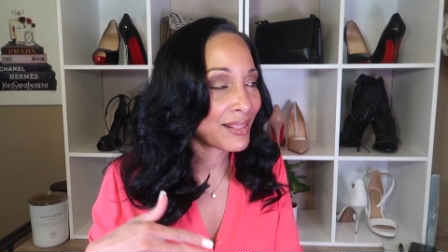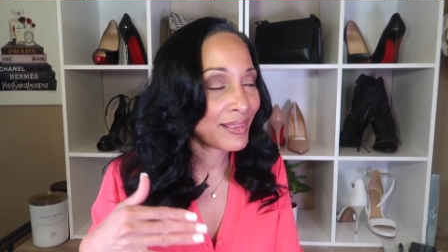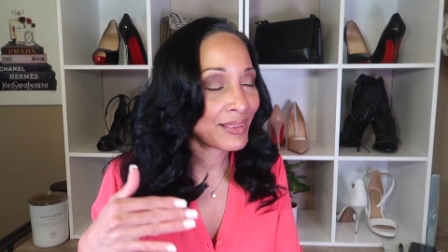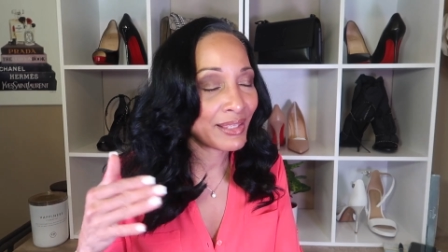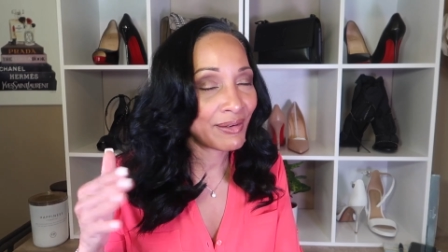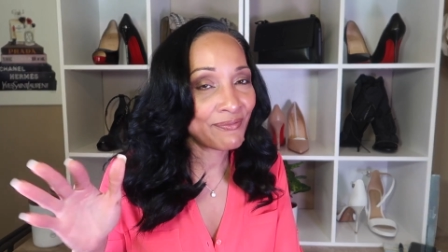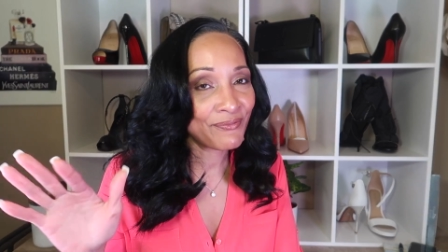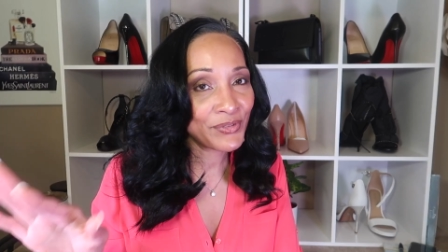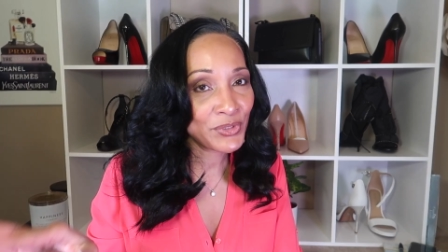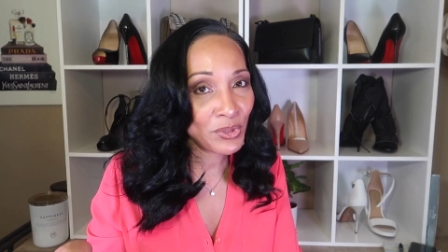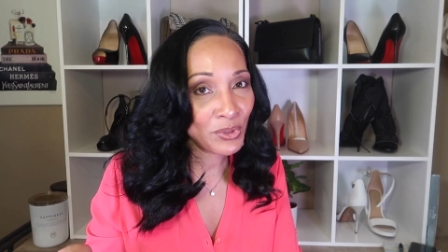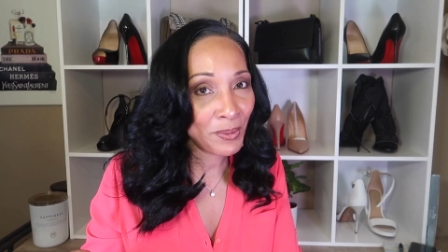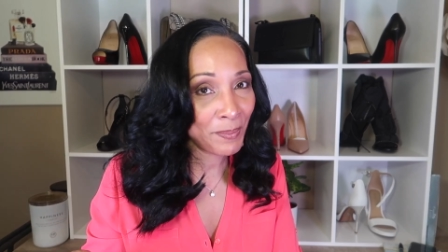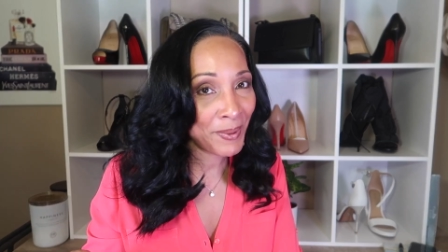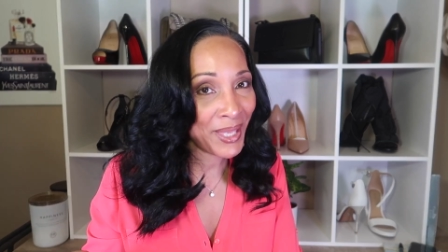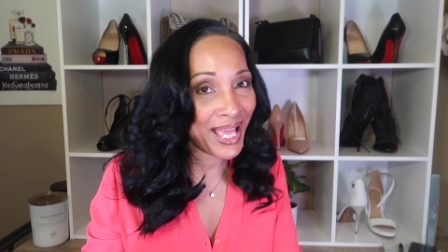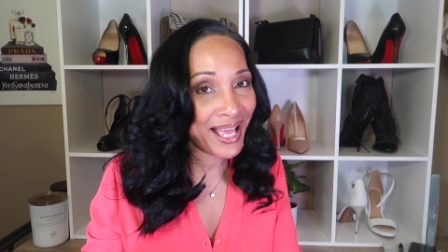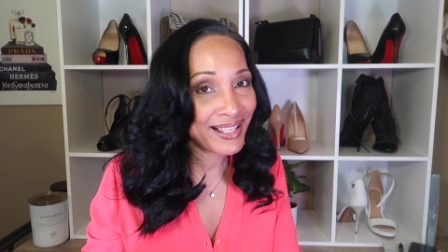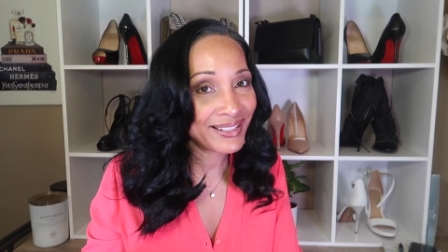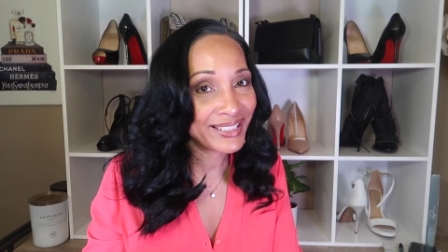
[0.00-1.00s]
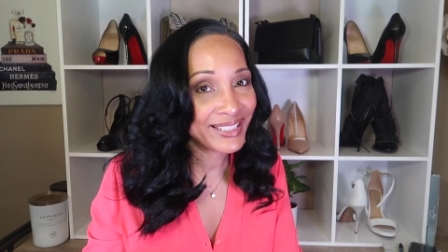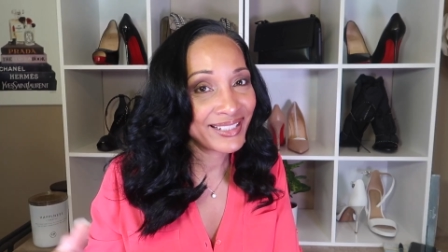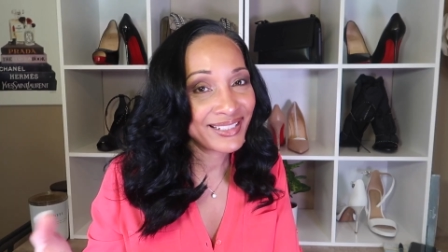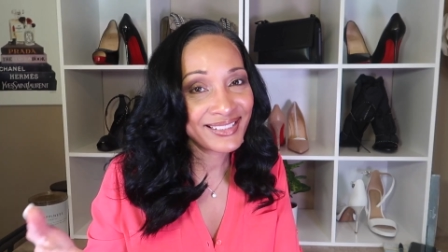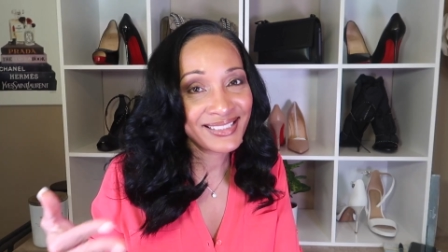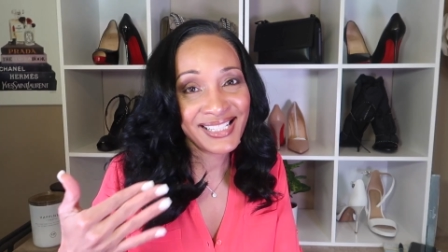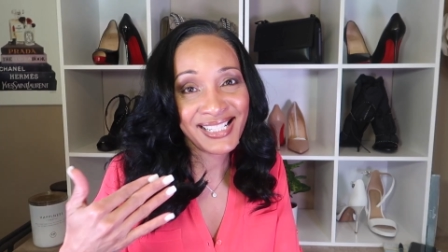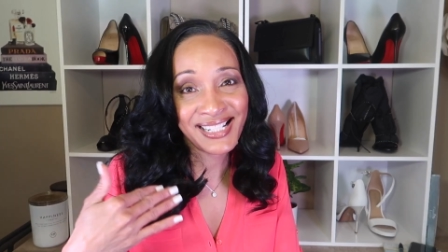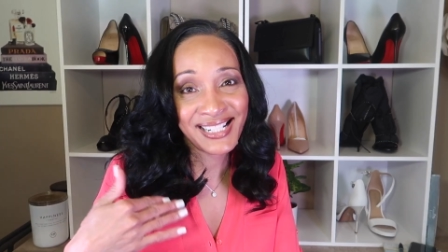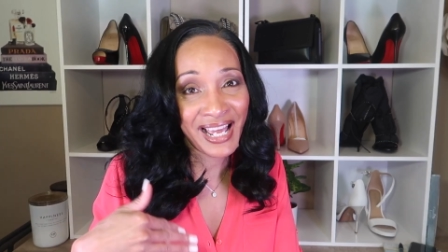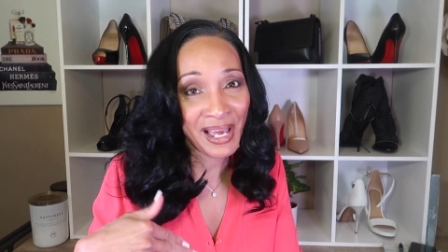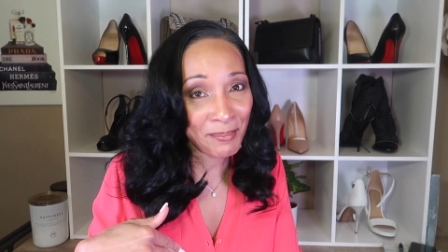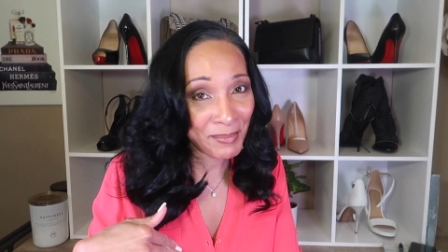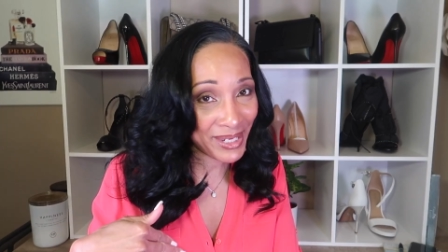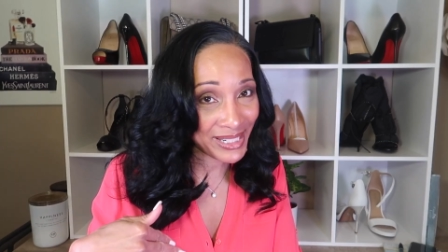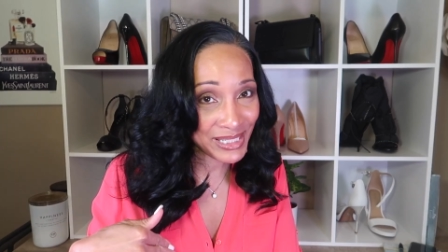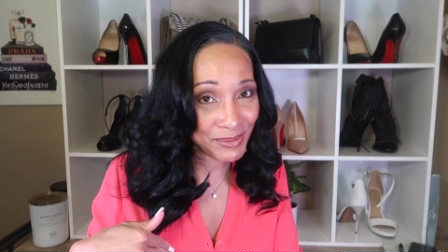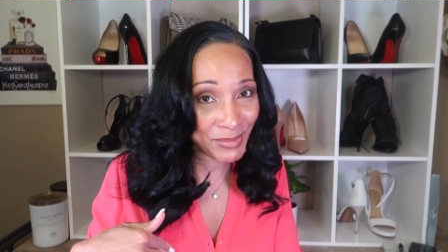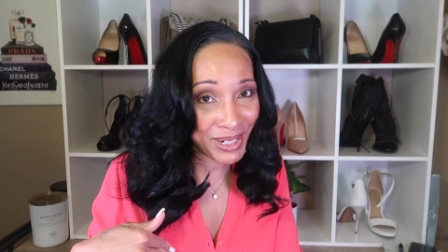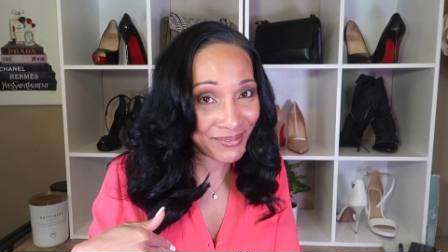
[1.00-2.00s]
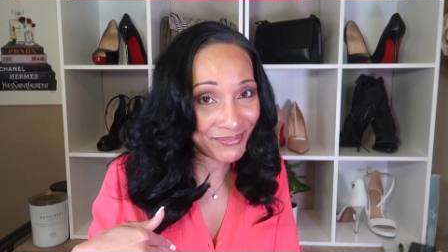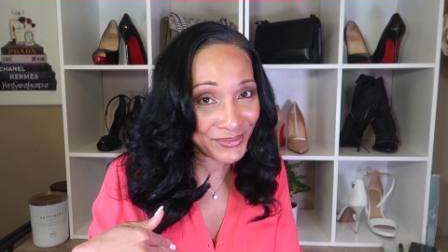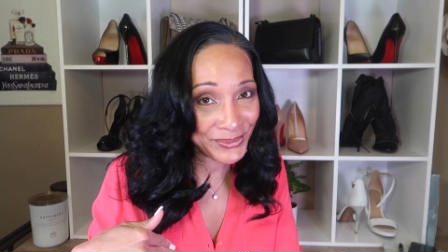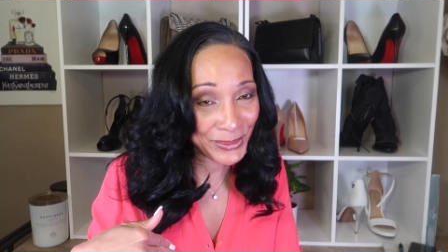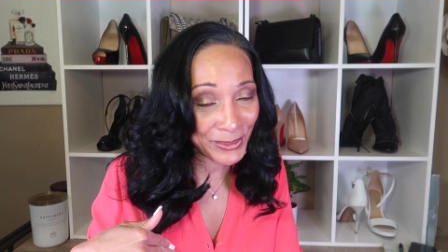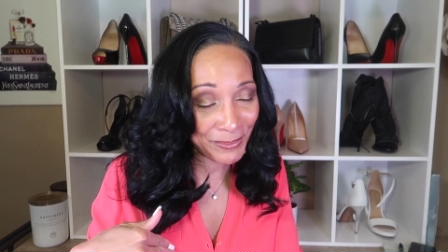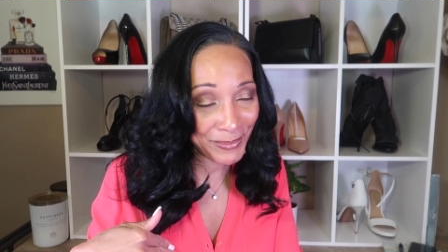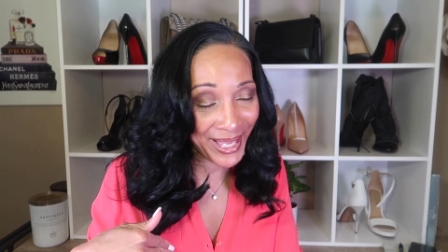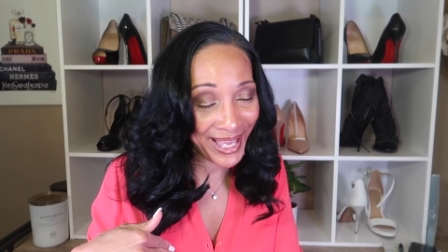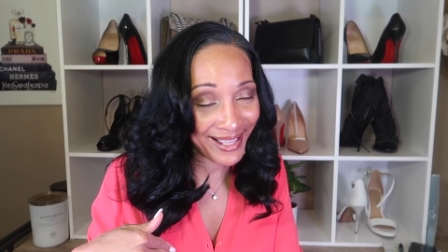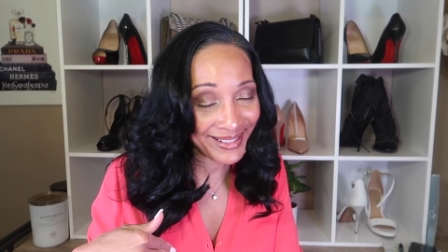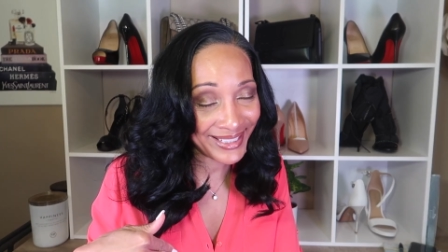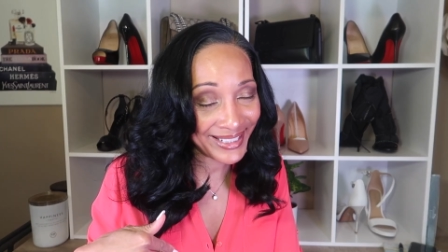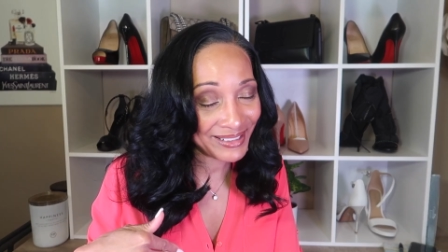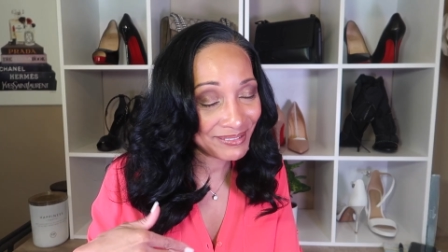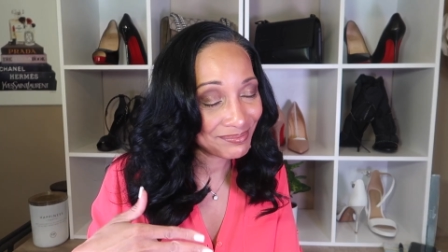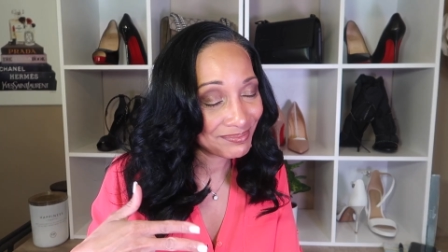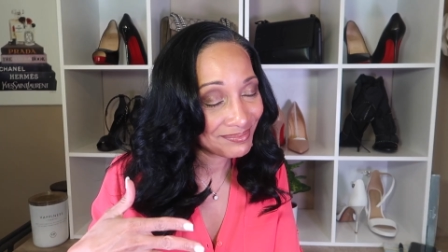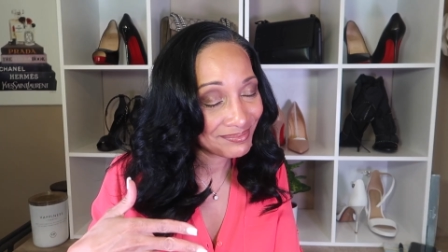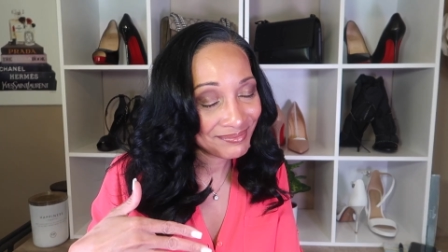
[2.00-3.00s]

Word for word: the food palette does not match my food palette.